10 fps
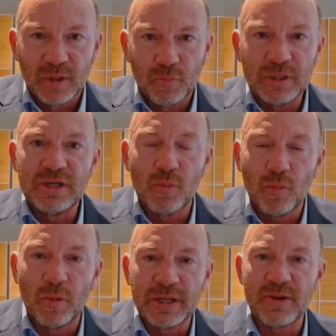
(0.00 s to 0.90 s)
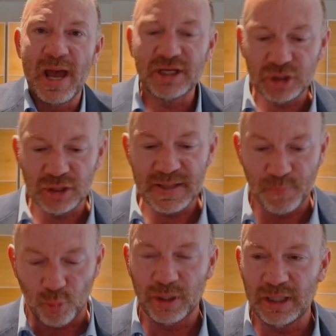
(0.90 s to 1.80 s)
when you actually
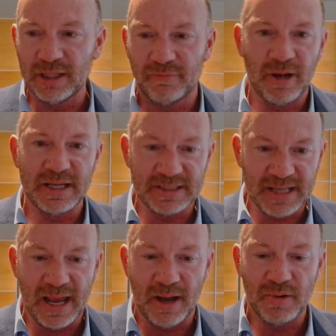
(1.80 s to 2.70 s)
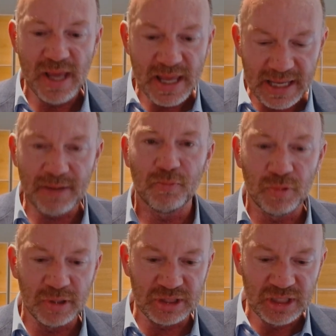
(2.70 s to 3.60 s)
boil it right down, it
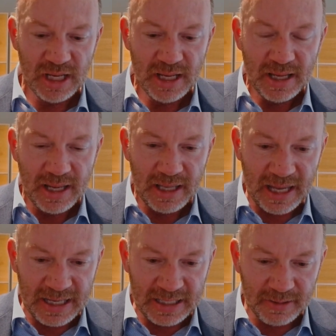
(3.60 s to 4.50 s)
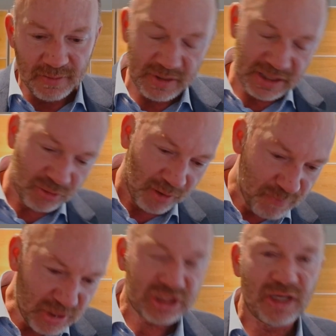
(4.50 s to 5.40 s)
was either a
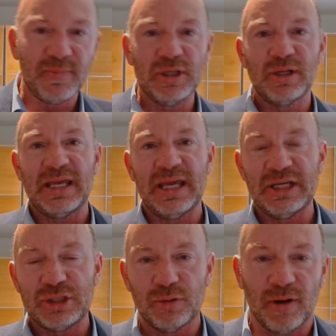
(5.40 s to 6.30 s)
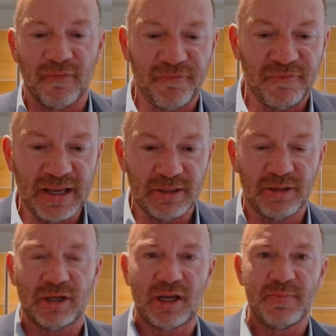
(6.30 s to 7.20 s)
miscommunication or a
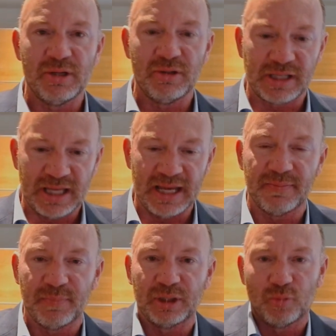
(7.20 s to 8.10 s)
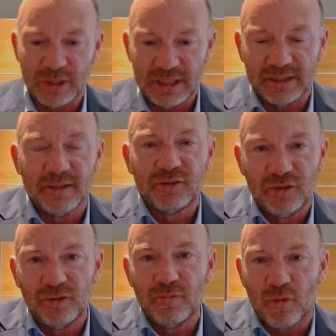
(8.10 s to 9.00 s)
failure to communicate between
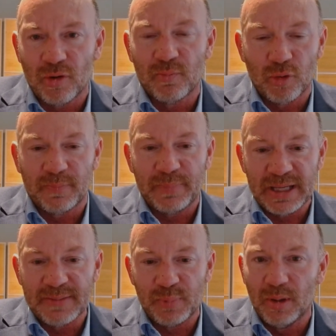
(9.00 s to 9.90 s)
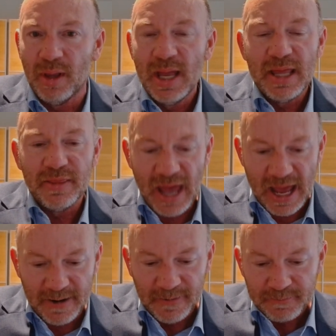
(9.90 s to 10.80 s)
2 or more people
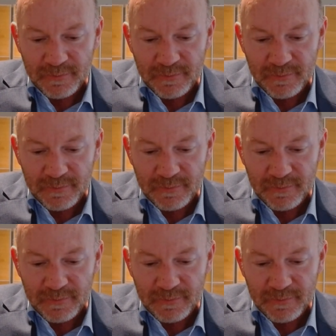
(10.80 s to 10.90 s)
that